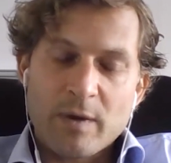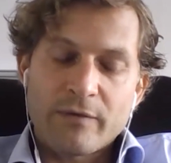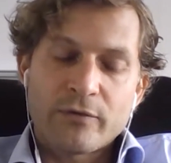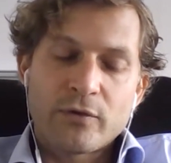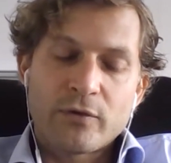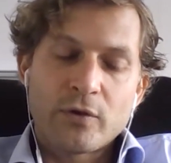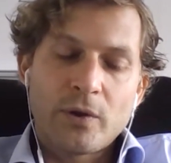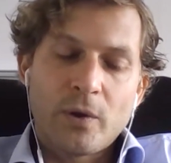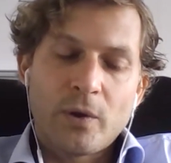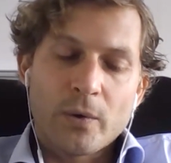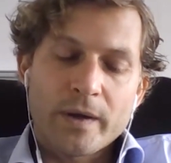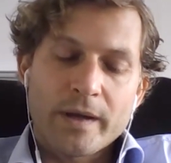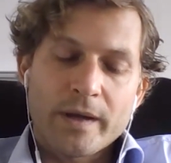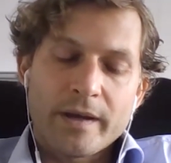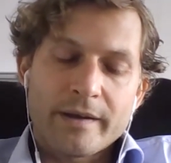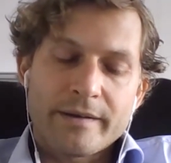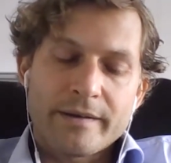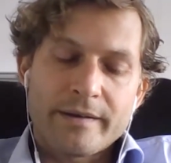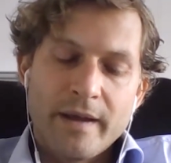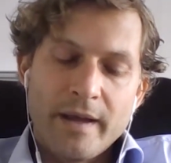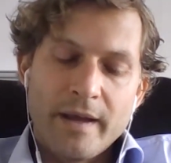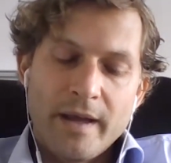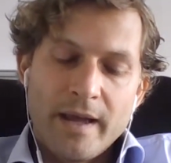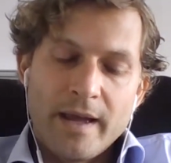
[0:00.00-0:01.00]
If you look
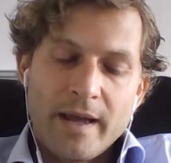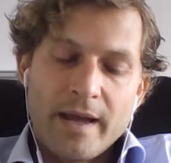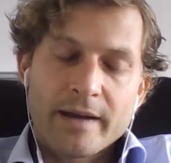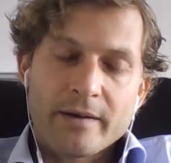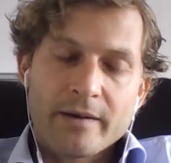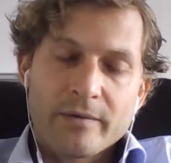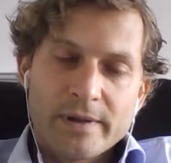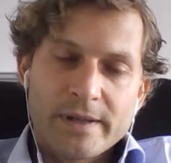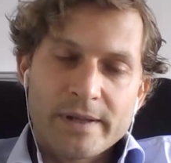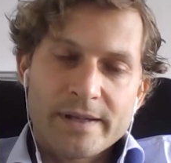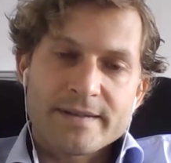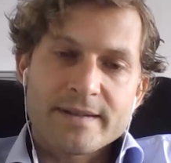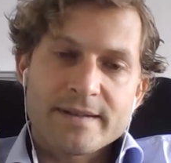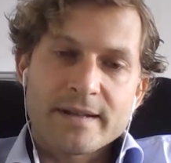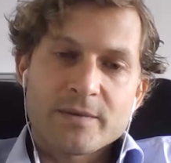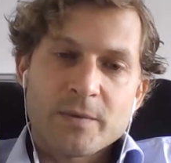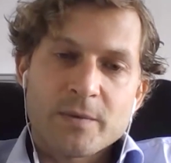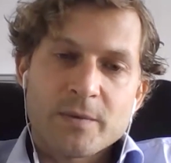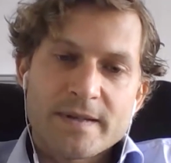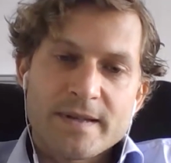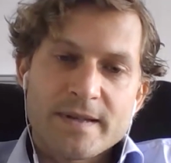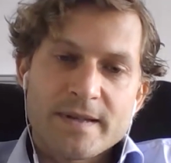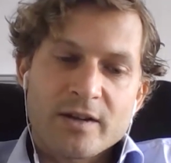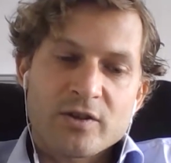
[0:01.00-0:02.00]
at a real estate
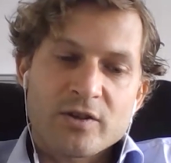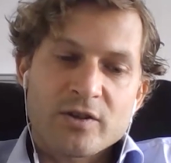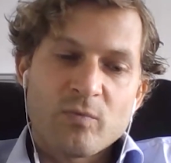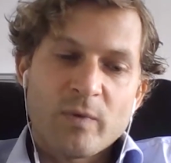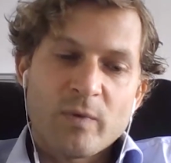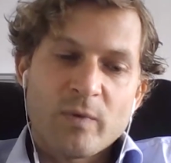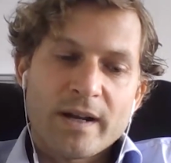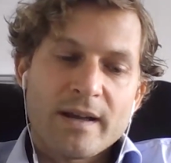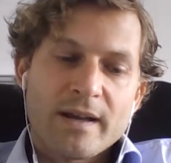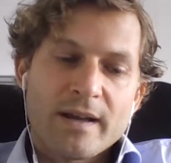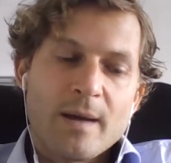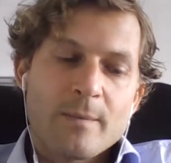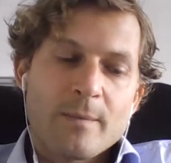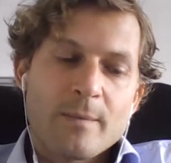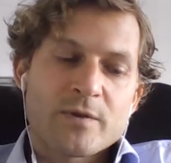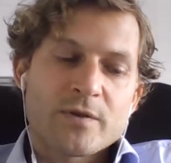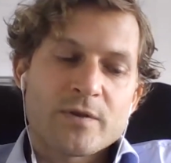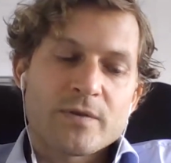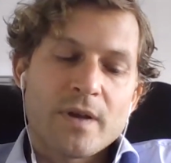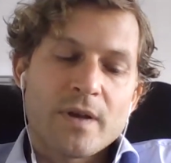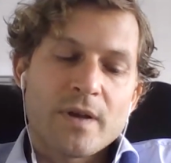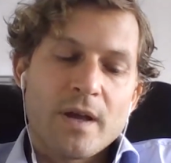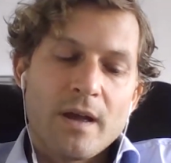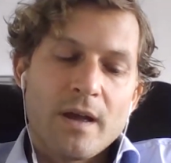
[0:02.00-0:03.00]
transaction,
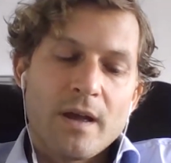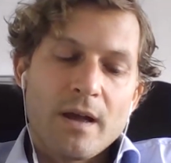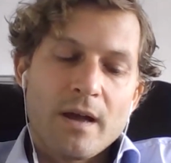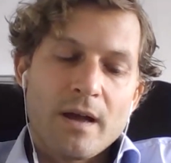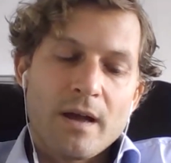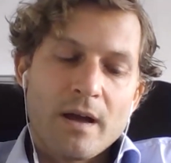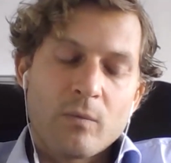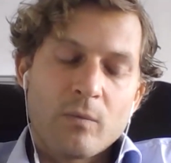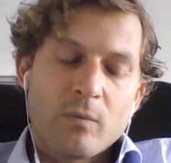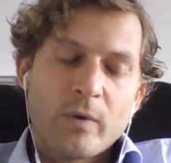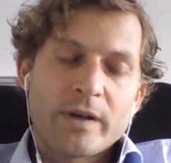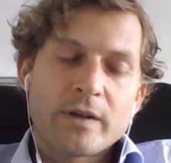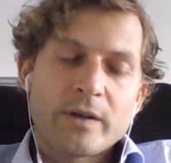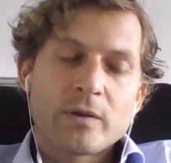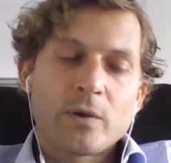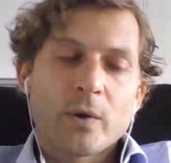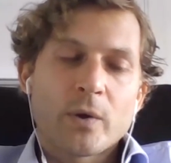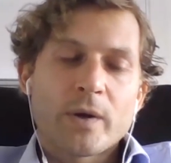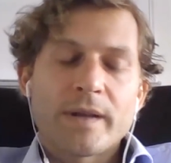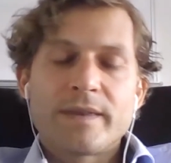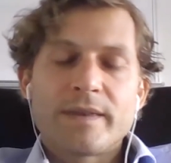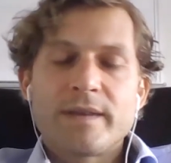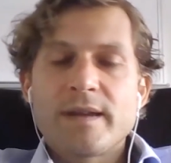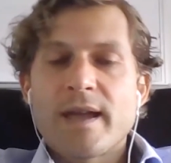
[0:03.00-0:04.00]
when you
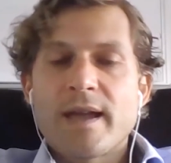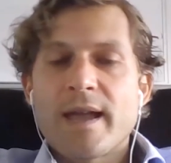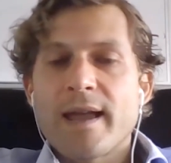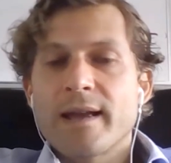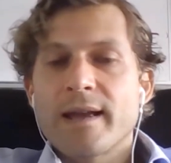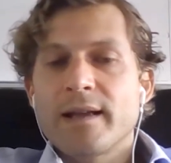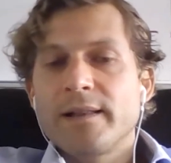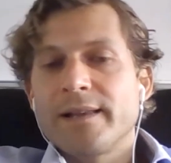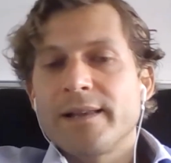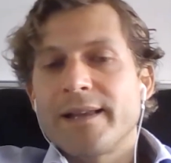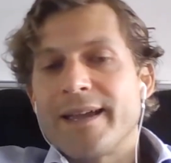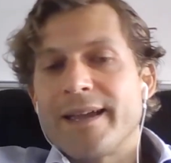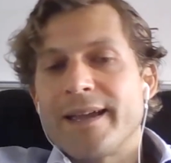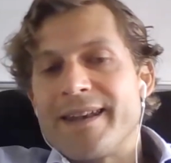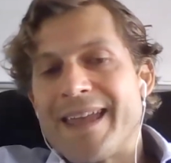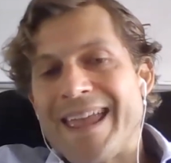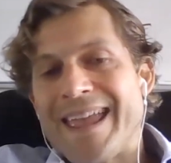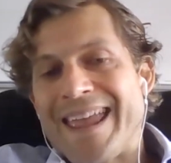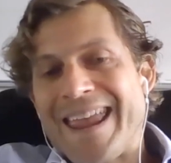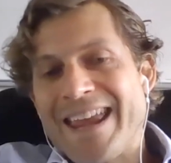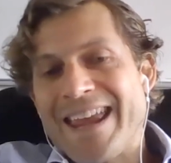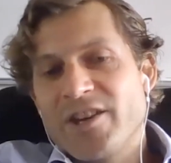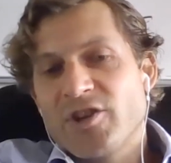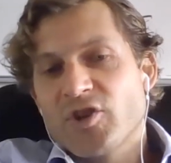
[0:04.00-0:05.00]
look at the angle, an
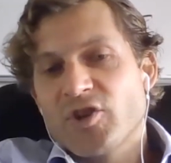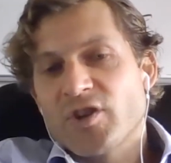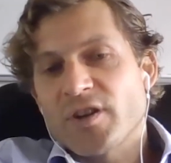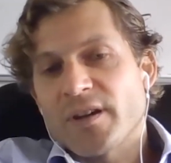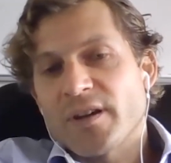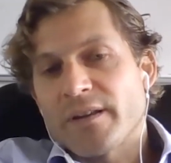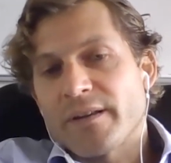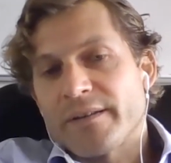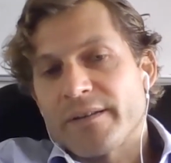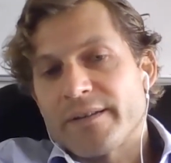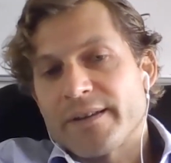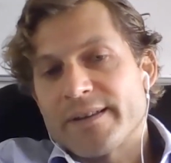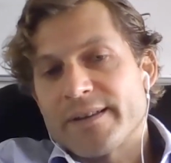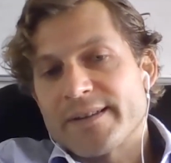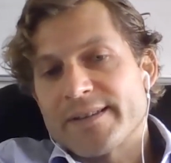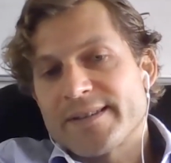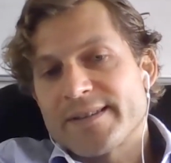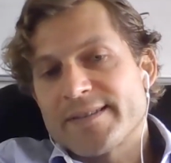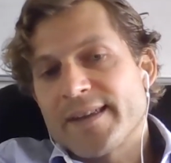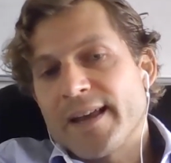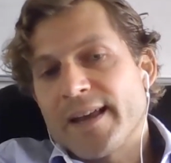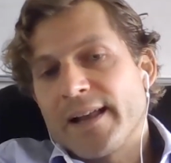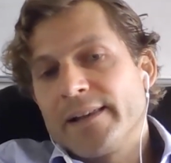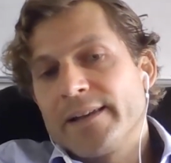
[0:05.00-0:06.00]
agent
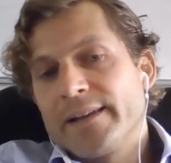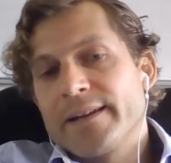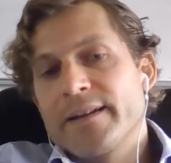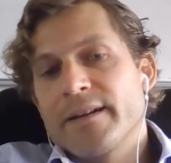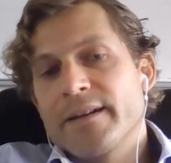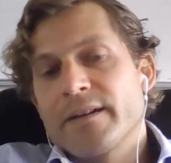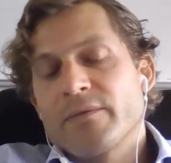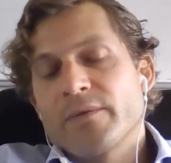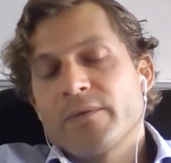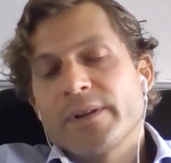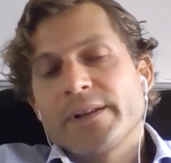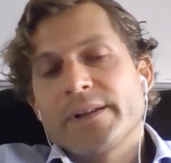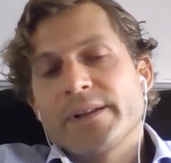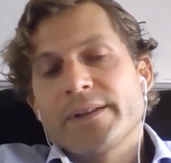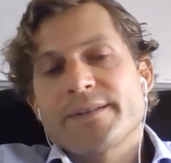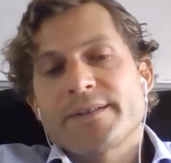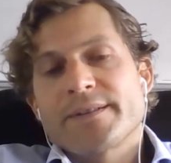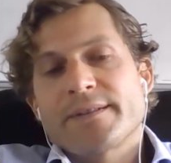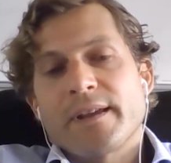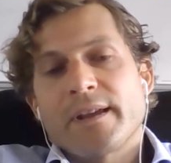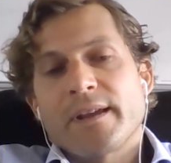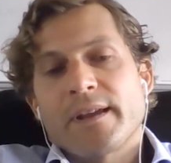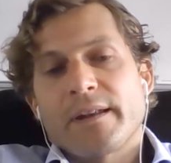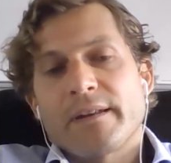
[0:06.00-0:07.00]
selling a real
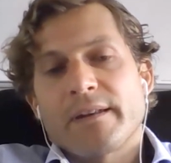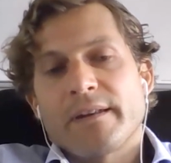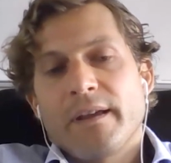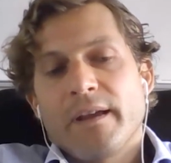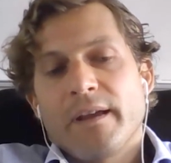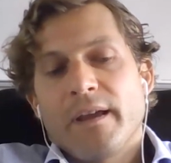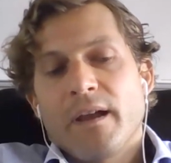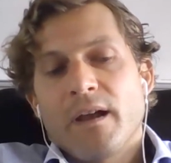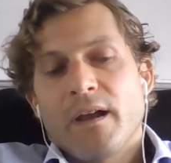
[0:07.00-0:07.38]
estate,